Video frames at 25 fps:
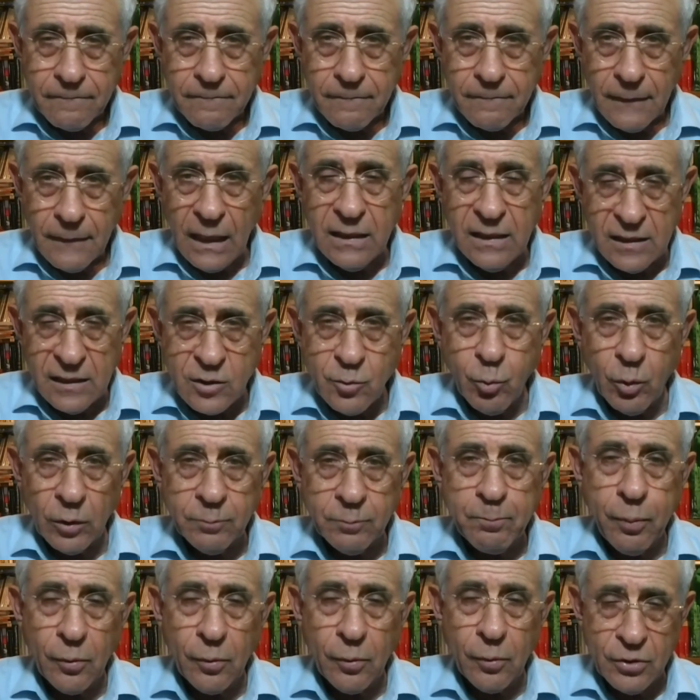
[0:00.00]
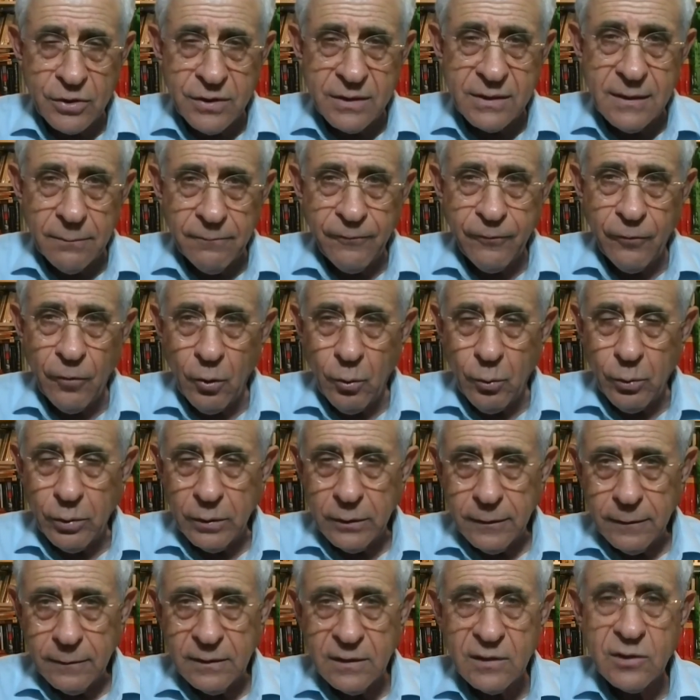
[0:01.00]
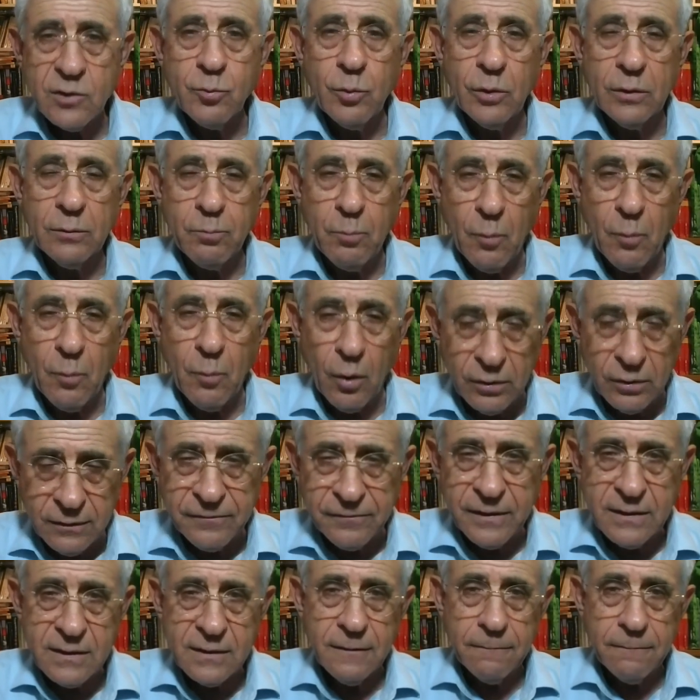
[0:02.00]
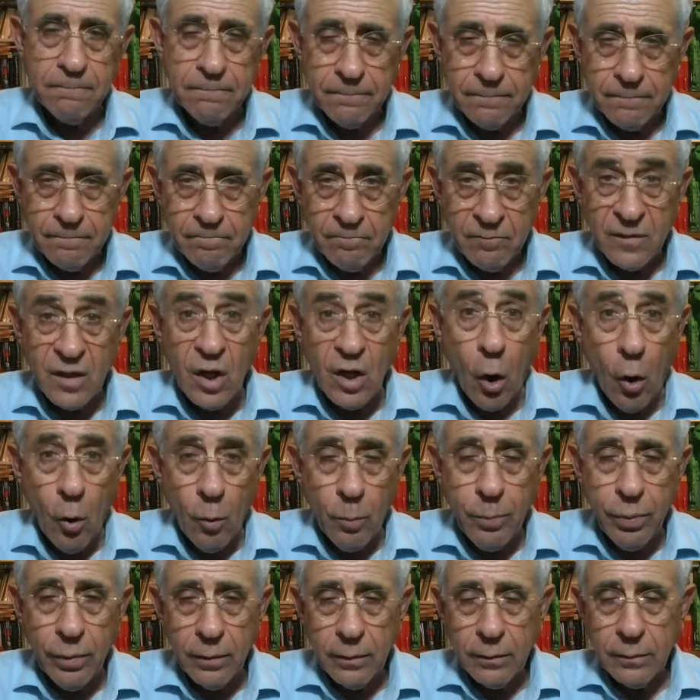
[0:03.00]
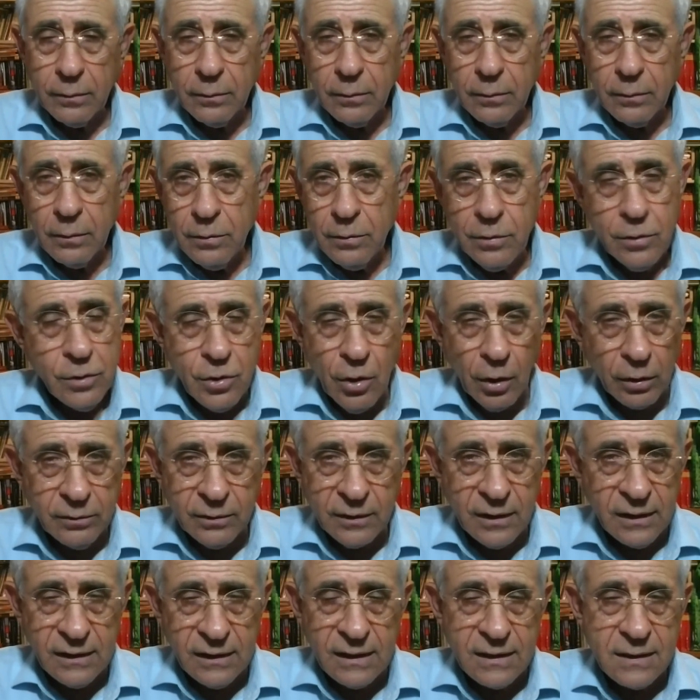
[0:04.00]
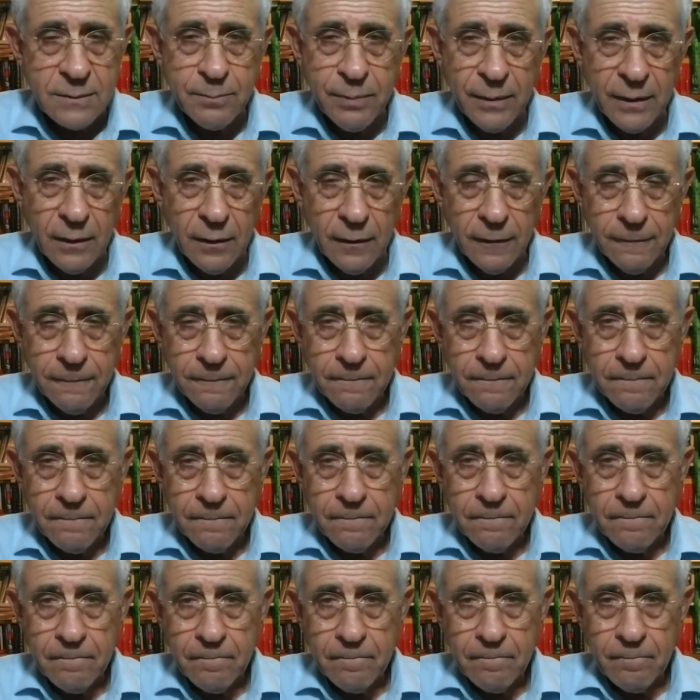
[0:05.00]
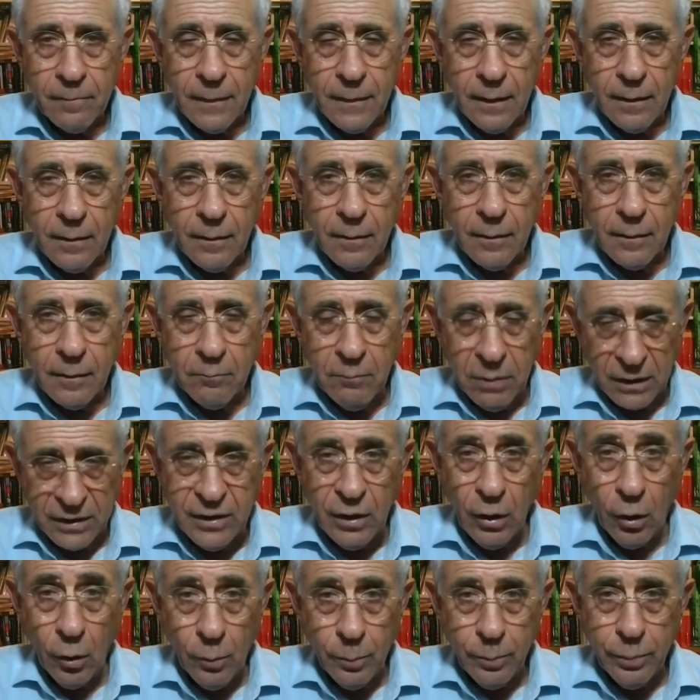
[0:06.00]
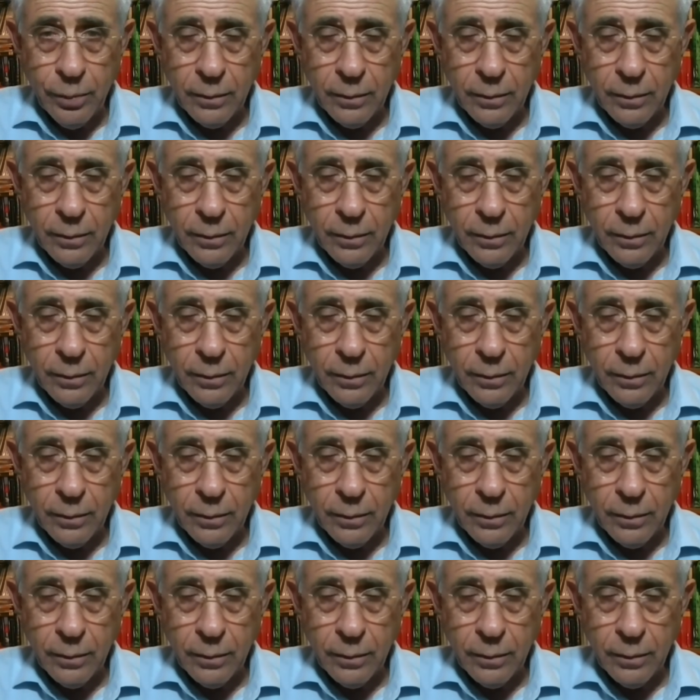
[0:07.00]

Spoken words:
And this is what pushes them forward. This is what motivates them, the hope, not the despair, but the hope.